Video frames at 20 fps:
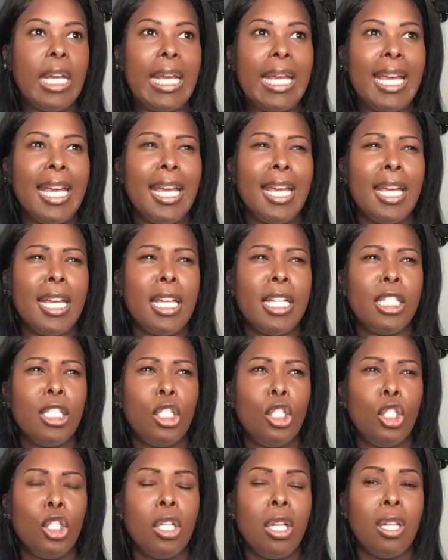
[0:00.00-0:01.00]
in
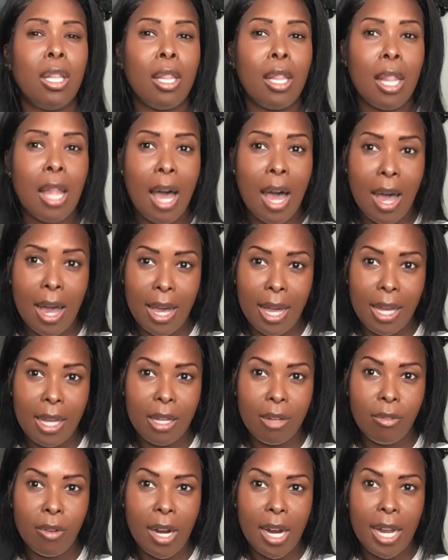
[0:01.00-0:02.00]
July,
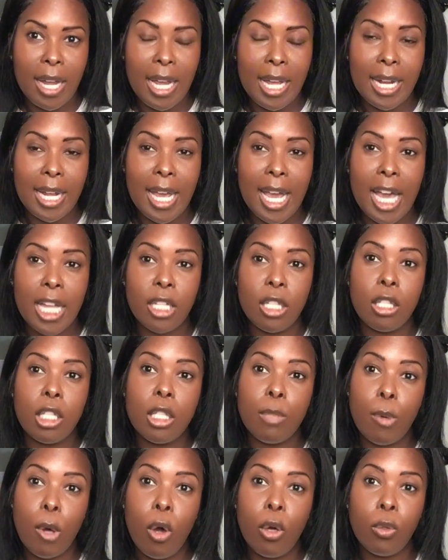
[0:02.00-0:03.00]
right? And I had
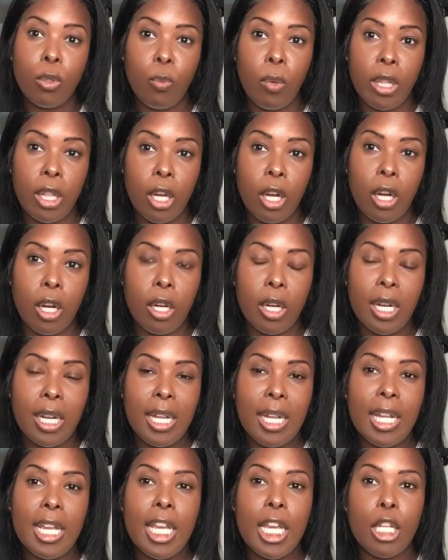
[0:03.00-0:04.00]
spoke with her
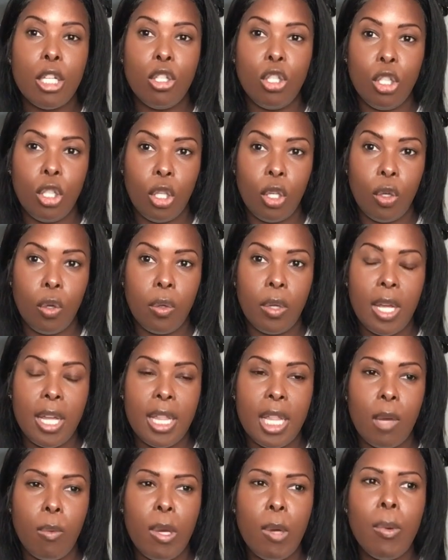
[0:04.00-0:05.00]
in June, and
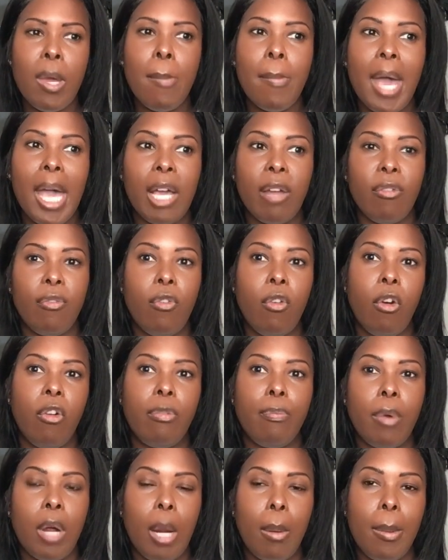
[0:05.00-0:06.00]
then we went back and
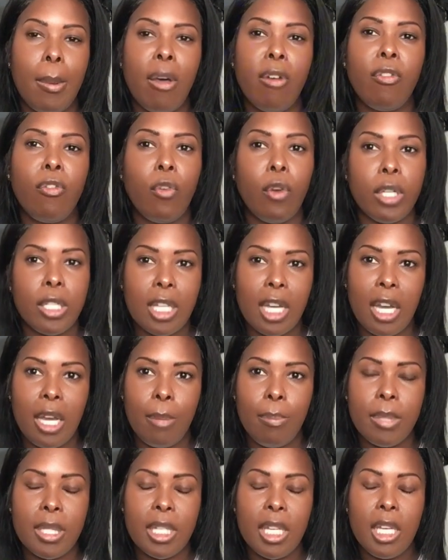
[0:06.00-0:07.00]
forth probably about 4
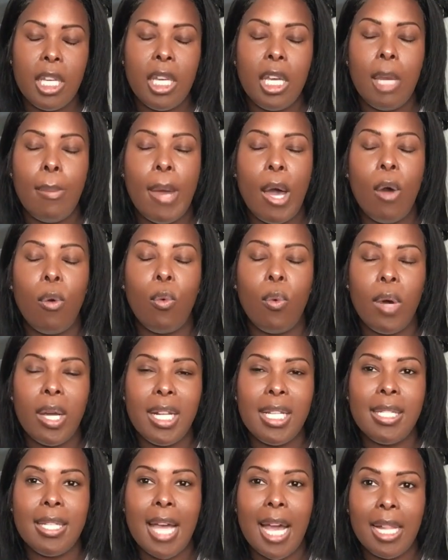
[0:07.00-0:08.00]
times about what
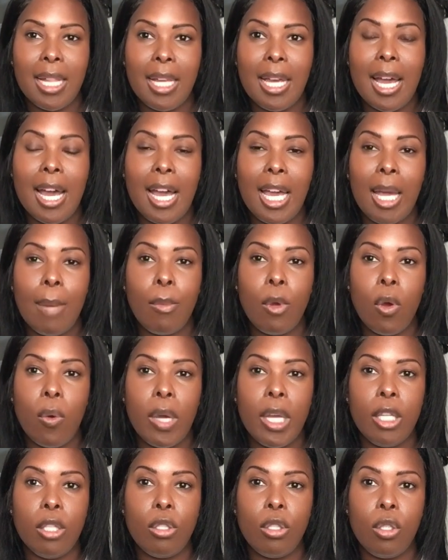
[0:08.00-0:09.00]
exactly I am
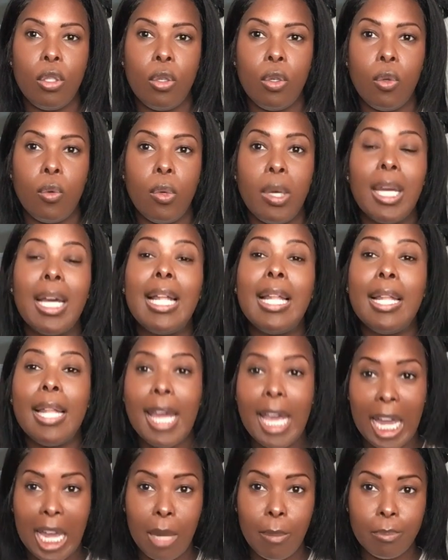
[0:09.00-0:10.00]
going to
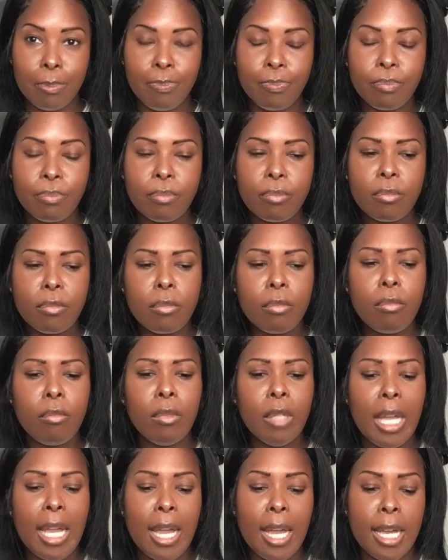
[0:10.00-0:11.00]
claim.
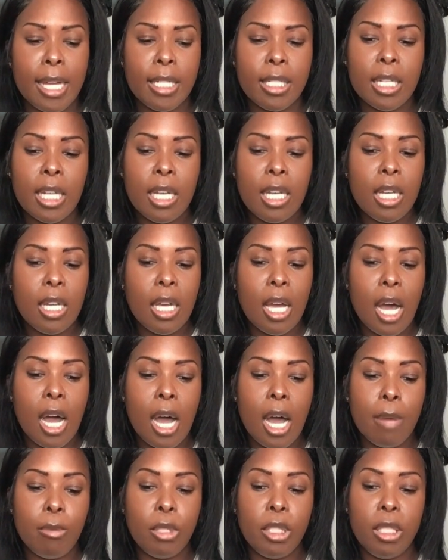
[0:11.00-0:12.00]
And
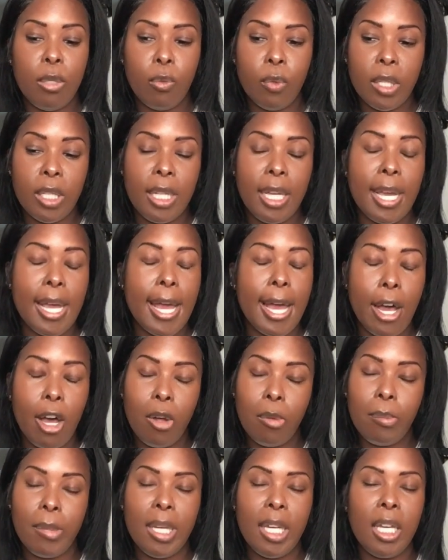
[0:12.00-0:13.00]
she really
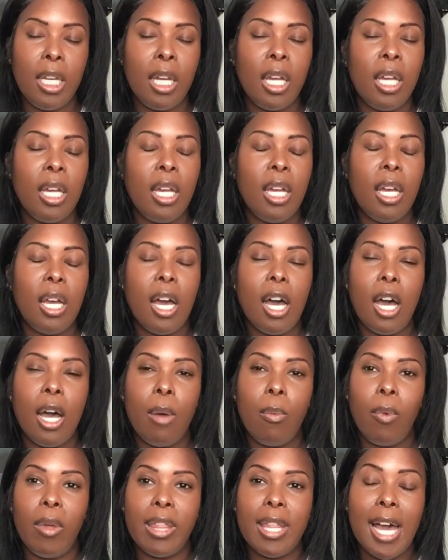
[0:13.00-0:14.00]
helped me
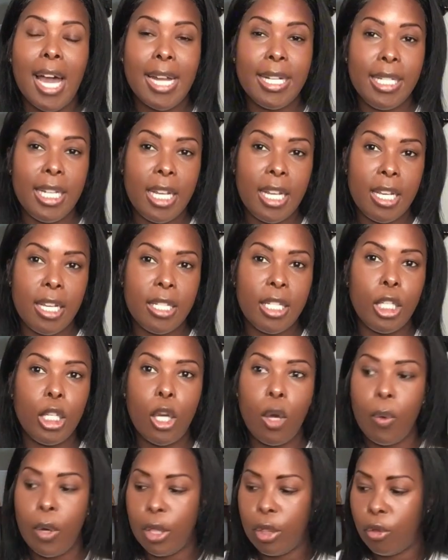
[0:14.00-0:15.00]
with ideas and
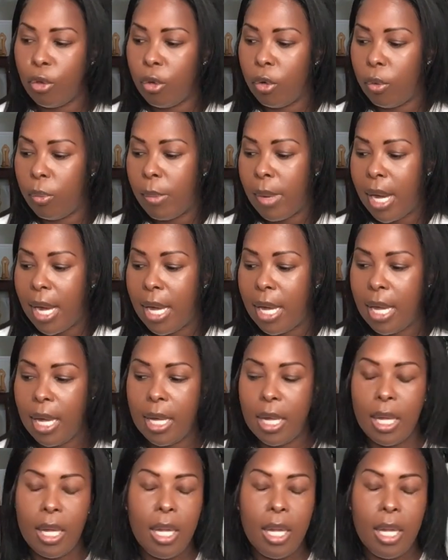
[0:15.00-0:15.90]
going through my